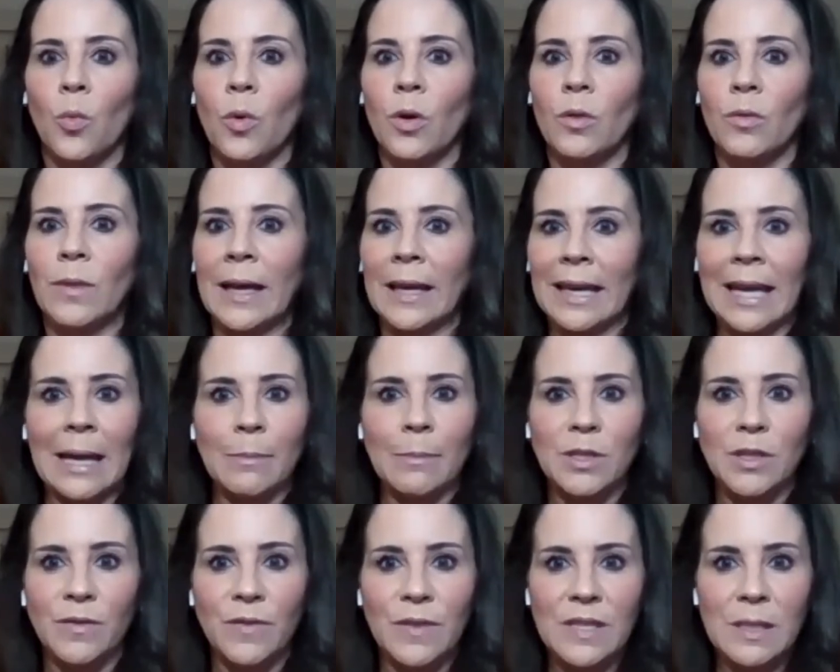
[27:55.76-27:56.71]
like came
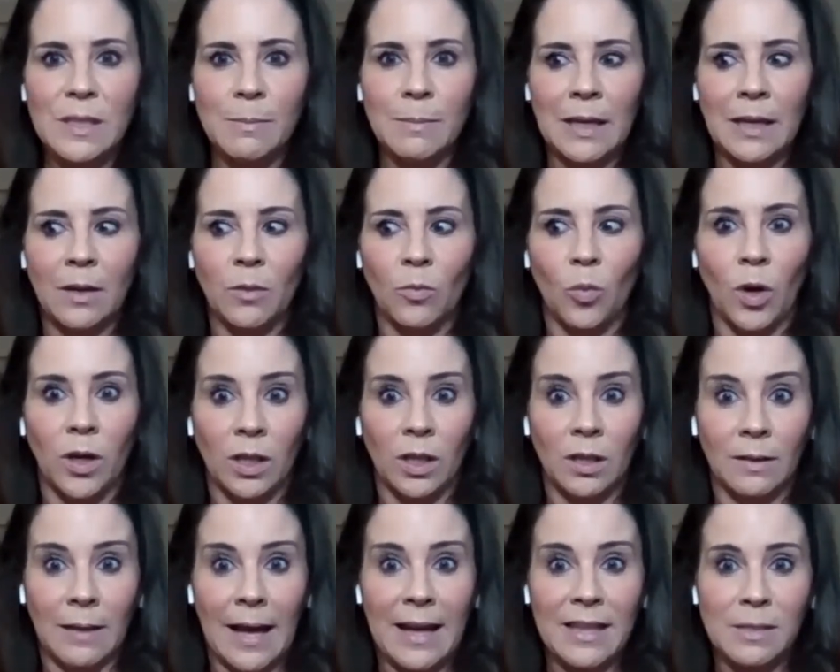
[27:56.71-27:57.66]
to visit me and wanted
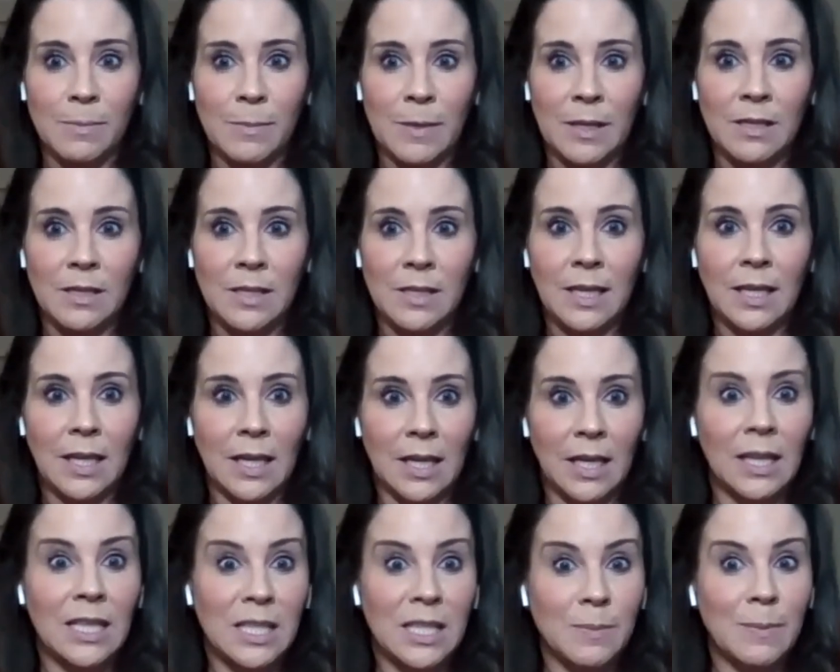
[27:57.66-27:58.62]
a last minute ticket,
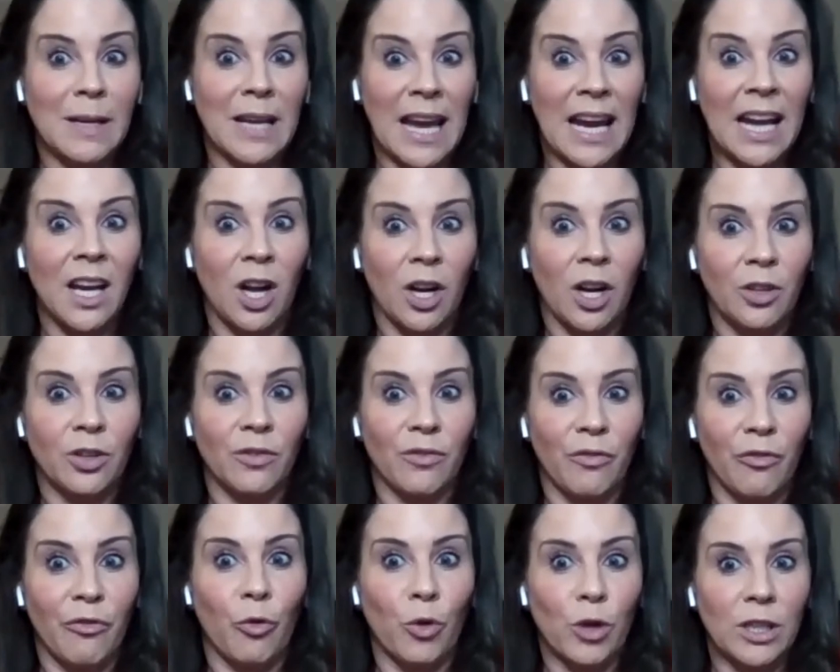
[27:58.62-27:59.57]
and he spent
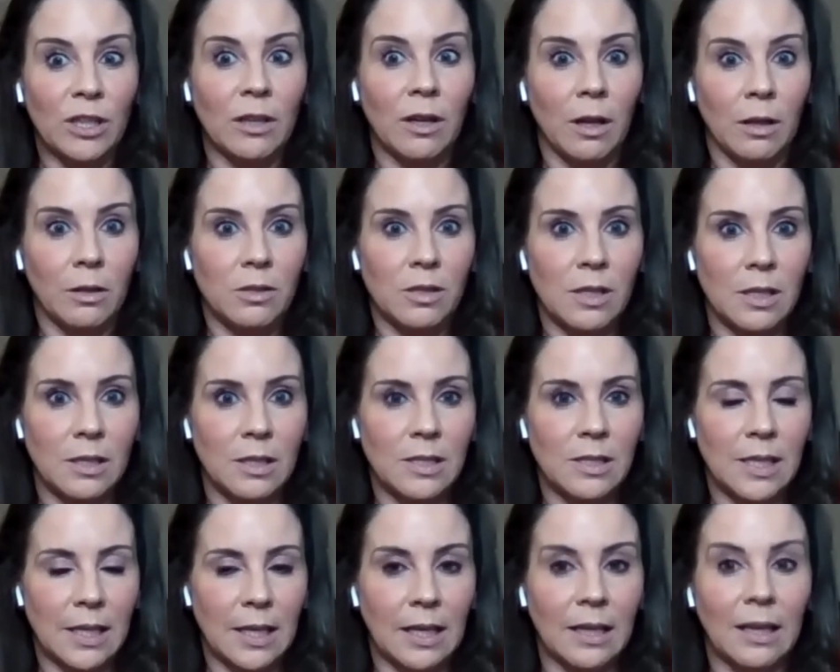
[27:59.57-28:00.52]
$840 on a
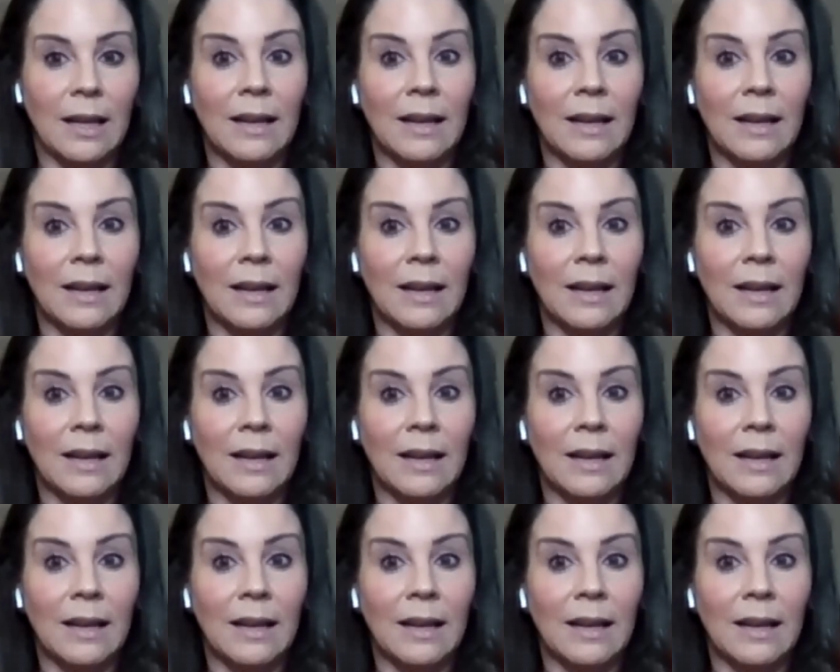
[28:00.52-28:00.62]
ticket.